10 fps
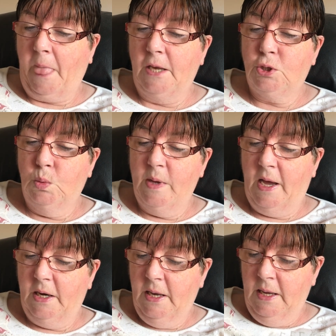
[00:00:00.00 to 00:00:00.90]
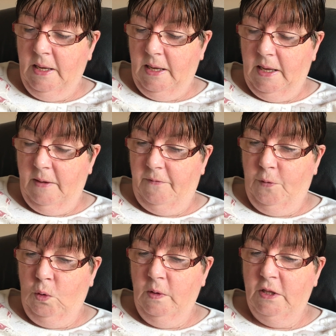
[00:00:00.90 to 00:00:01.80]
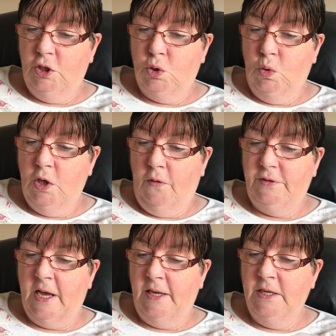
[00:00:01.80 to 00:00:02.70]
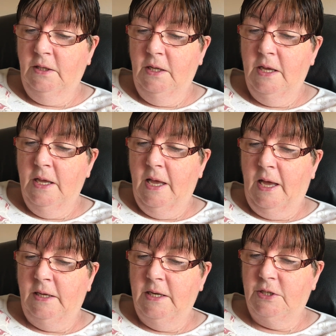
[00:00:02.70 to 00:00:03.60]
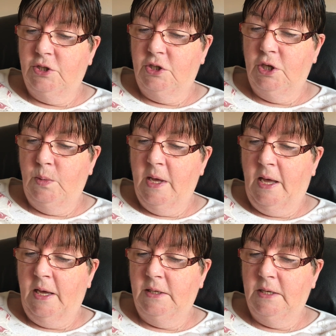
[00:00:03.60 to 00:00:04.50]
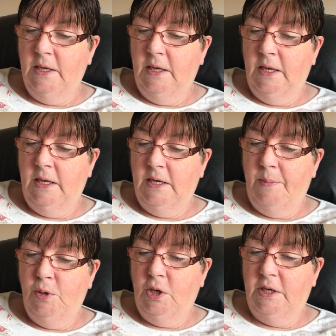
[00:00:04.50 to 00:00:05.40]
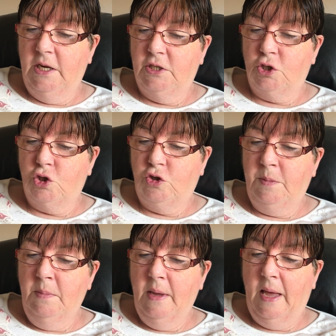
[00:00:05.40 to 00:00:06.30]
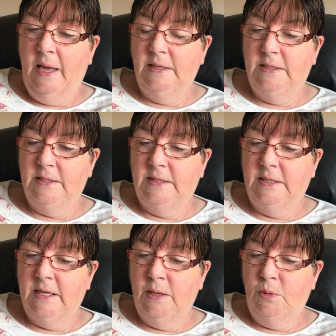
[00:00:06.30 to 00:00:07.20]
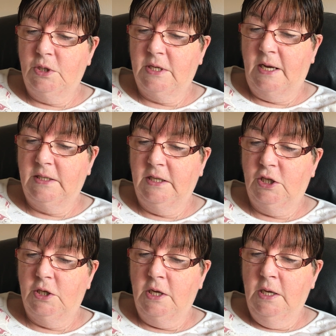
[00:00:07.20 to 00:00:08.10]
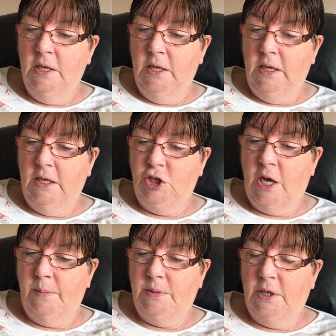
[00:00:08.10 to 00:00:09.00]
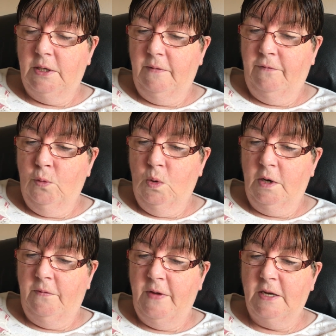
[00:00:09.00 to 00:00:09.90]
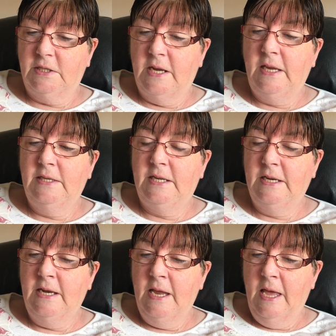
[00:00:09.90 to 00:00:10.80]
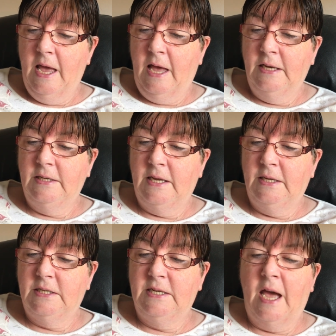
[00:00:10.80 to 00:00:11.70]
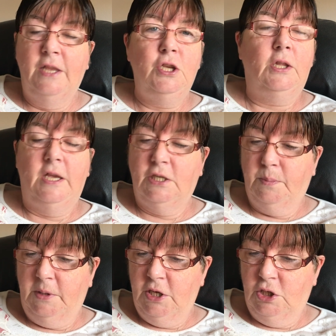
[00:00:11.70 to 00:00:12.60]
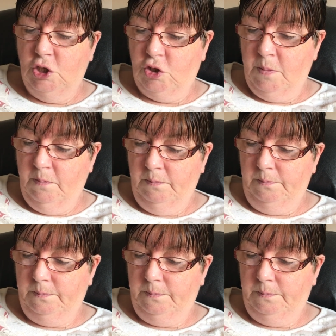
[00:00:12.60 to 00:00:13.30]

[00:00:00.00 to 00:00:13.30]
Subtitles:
So we are following the story of Daniel, and yesterday we had Nebuchadnezzar's dream, and today we're starting at chapter 4 verse 19, and it's Daniel explains the dream.